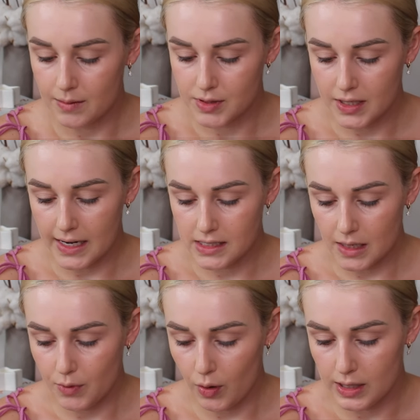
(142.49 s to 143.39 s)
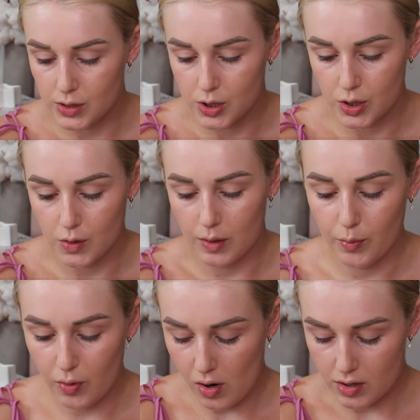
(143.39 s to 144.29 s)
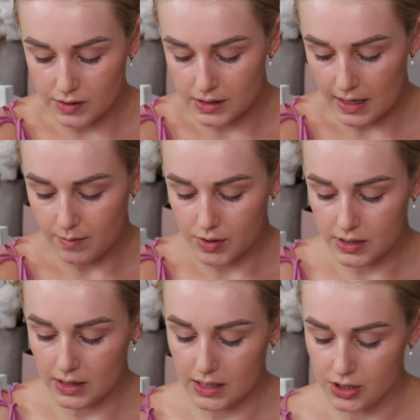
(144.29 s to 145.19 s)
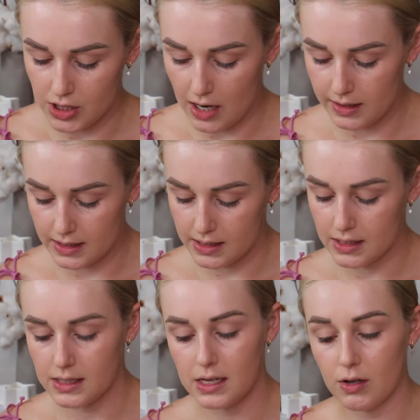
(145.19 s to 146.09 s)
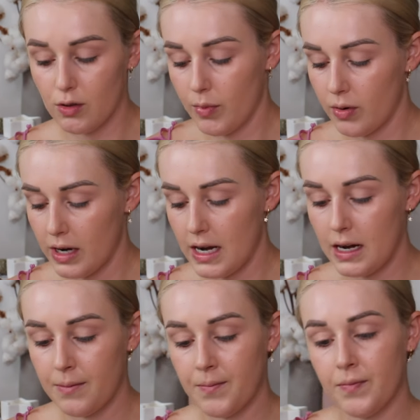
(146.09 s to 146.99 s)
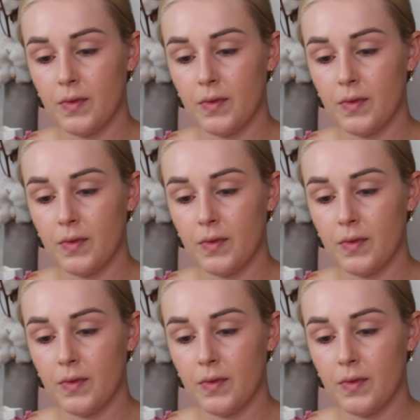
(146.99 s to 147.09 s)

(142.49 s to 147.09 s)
So next I'm going to bronze. I'm using the Charlotte Tilbury